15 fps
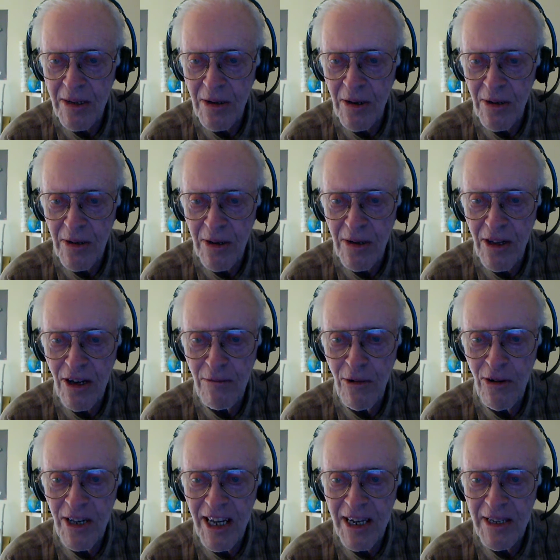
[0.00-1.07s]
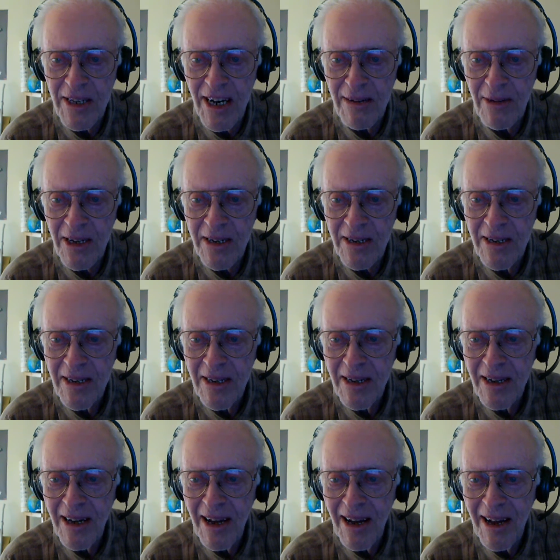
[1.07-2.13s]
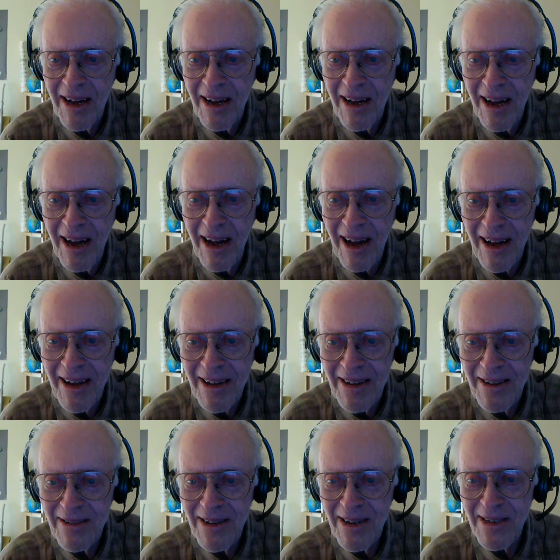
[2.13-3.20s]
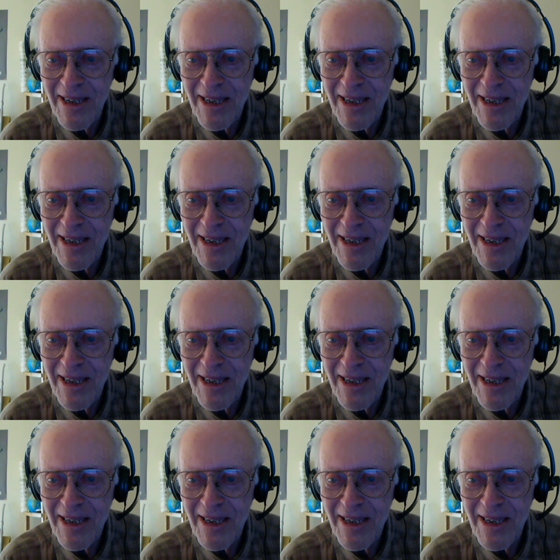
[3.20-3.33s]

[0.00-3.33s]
Total Global Economic, U.S.